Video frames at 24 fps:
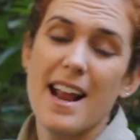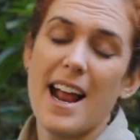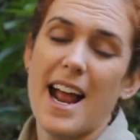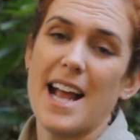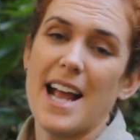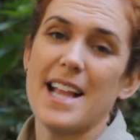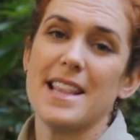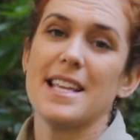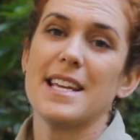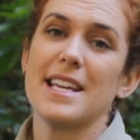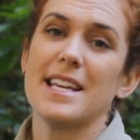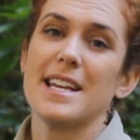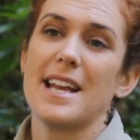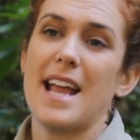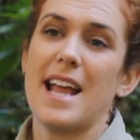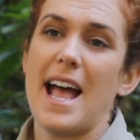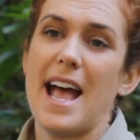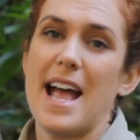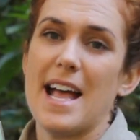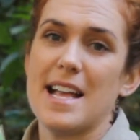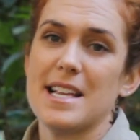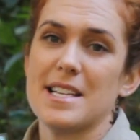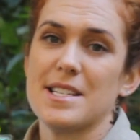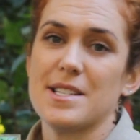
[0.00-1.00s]
and then
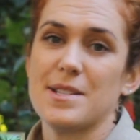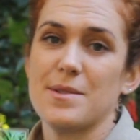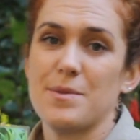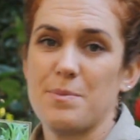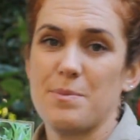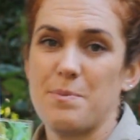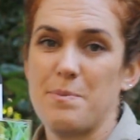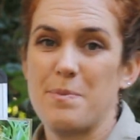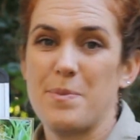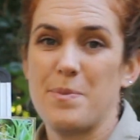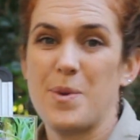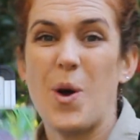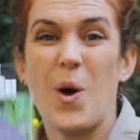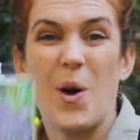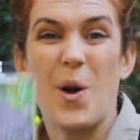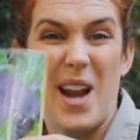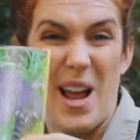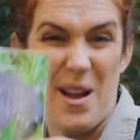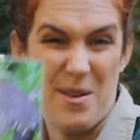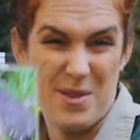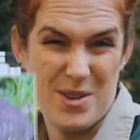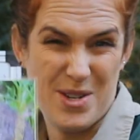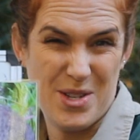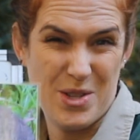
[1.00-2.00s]
has gone
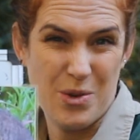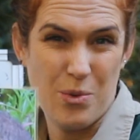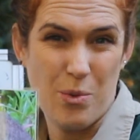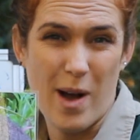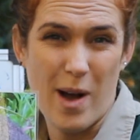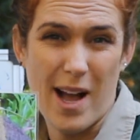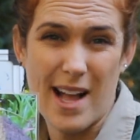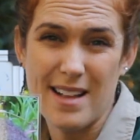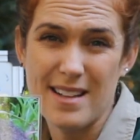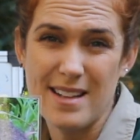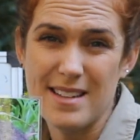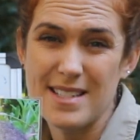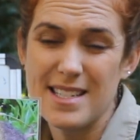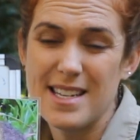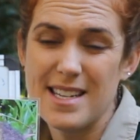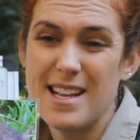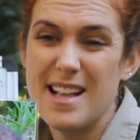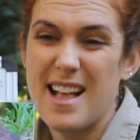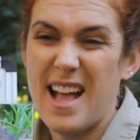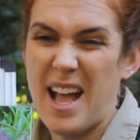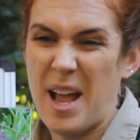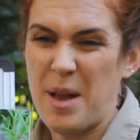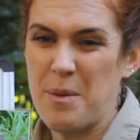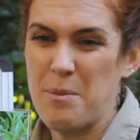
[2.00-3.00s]
out into the wild
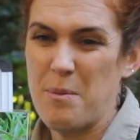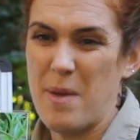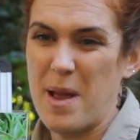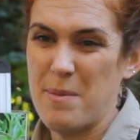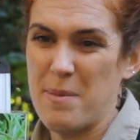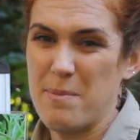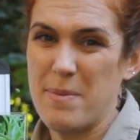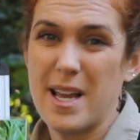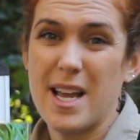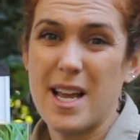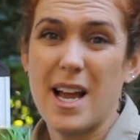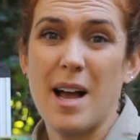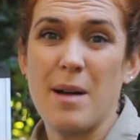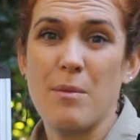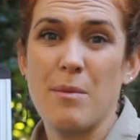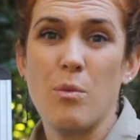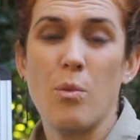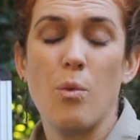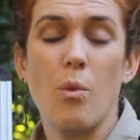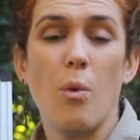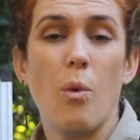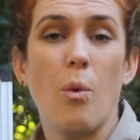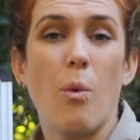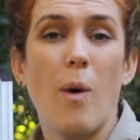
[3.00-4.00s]
and become
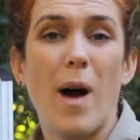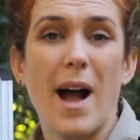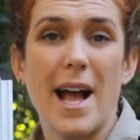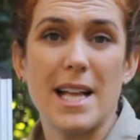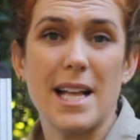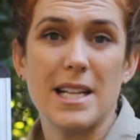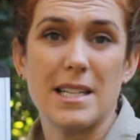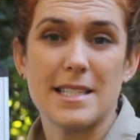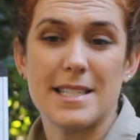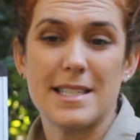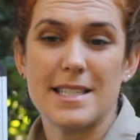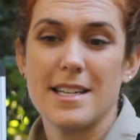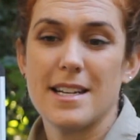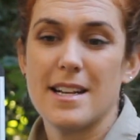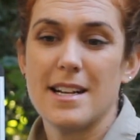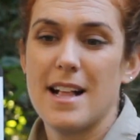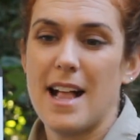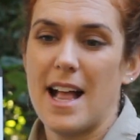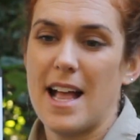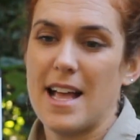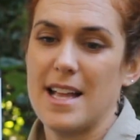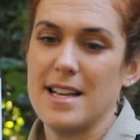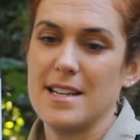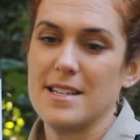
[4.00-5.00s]
wild
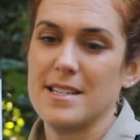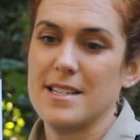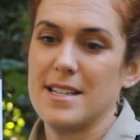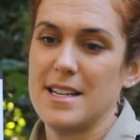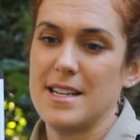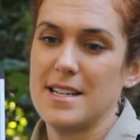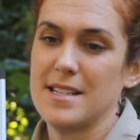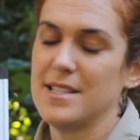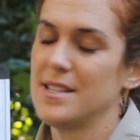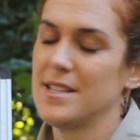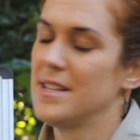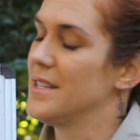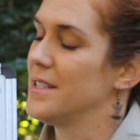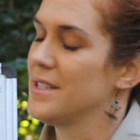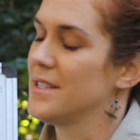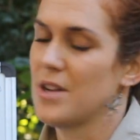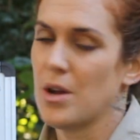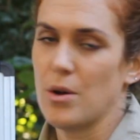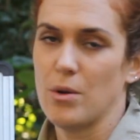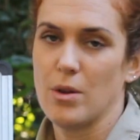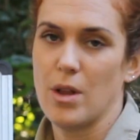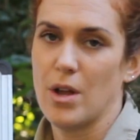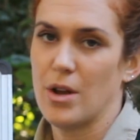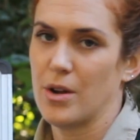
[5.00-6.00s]
and is
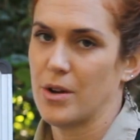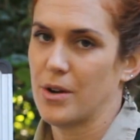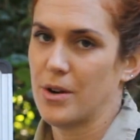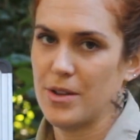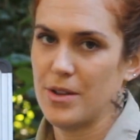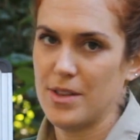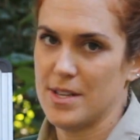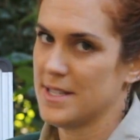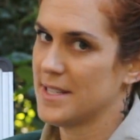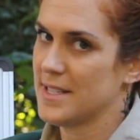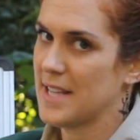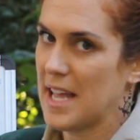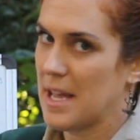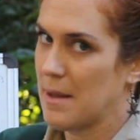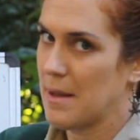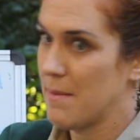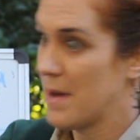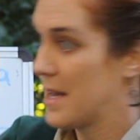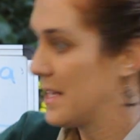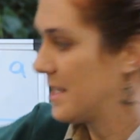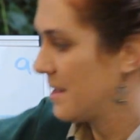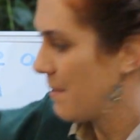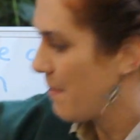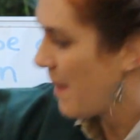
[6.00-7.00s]
no longer the same
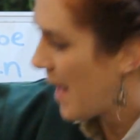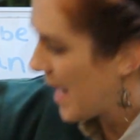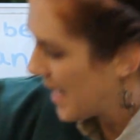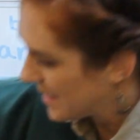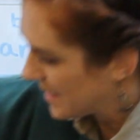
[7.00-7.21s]
as a pet